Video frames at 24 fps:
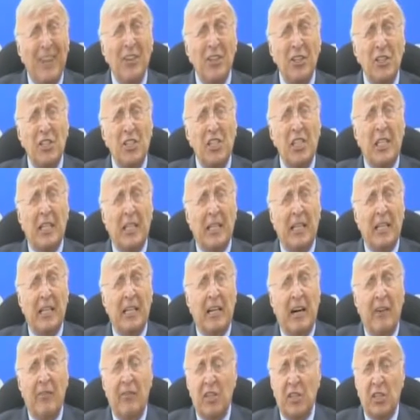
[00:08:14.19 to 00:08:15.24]
on the
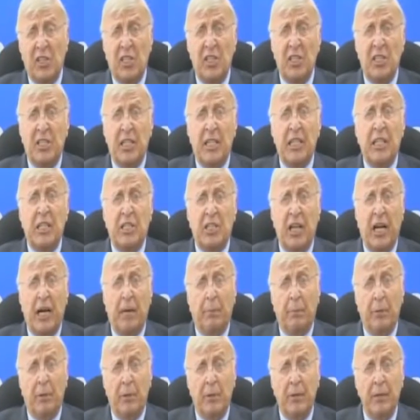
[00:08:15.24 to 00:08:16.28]
ceiling of the Sistine
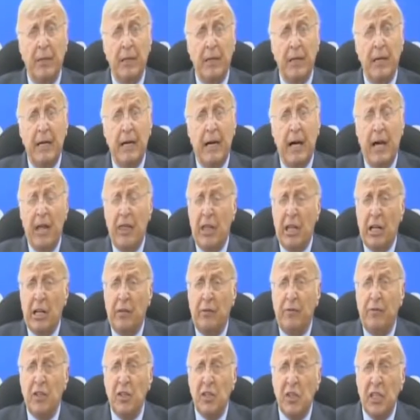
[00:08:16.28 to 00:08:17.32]
Chapel that
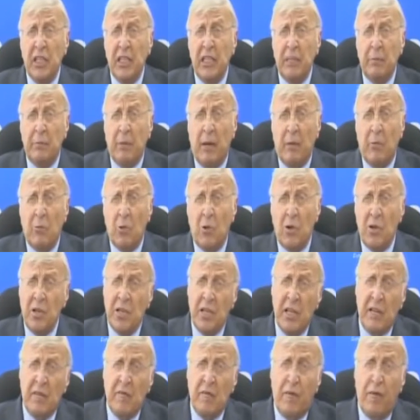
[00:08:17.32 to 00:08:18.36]
are visited by
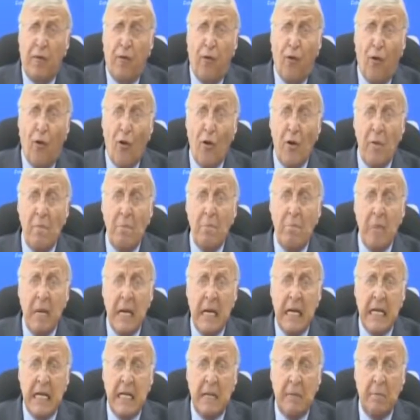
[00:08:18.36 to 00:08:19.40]
more than 4
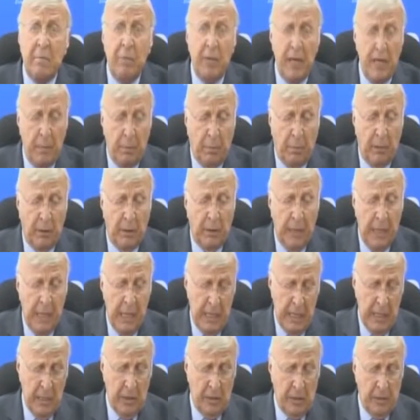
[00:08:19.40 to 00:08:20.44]
million people a
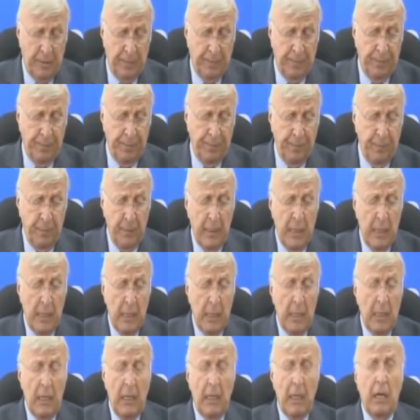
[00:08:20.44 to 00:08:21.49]
year.
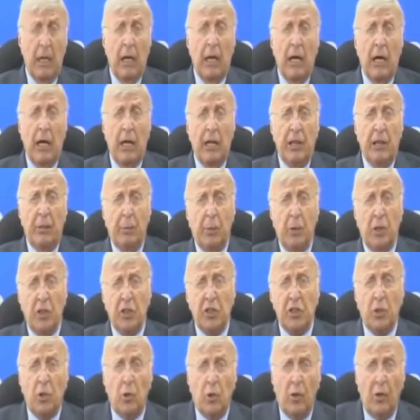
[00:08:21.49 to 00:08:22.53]
The book
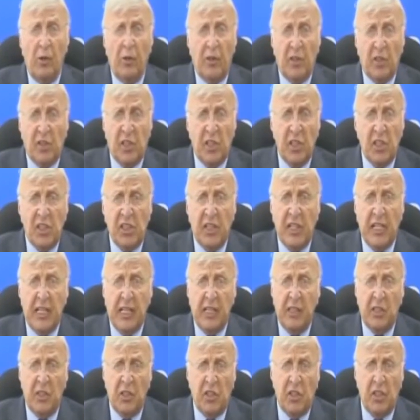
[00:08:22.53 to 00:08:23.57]
is called The
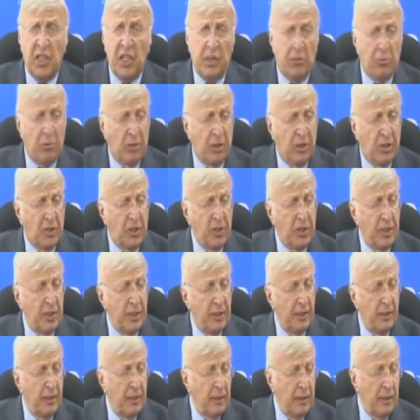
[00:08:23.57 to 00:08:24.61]
Sistine Secrets,
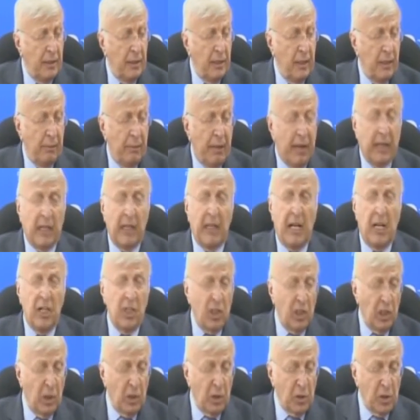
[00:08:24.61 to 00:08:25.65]

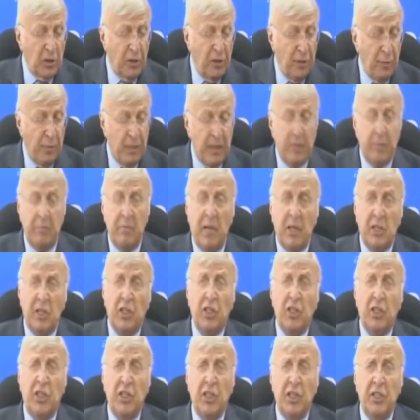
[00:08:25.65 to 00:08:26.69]
Michelangelo's Forbidden
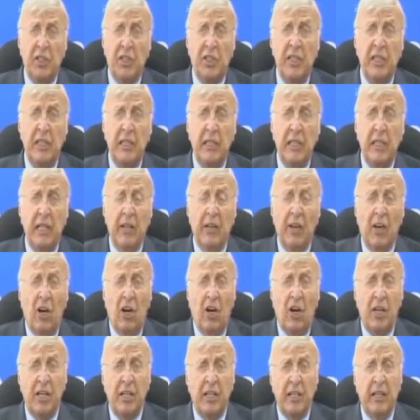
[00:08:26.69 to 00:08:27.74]
Messages in the
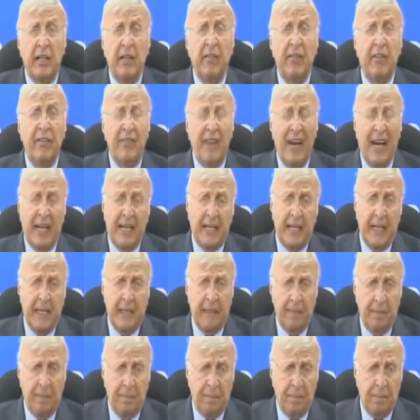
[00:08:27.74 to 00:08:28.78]
Heart of the
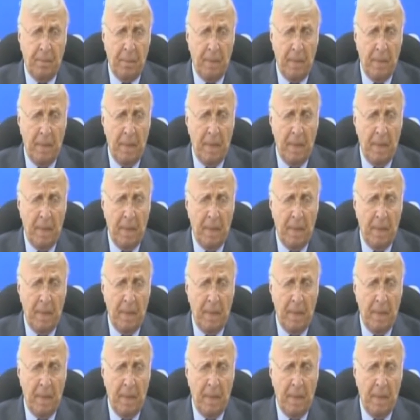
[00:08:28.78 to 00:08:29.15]
Vatican.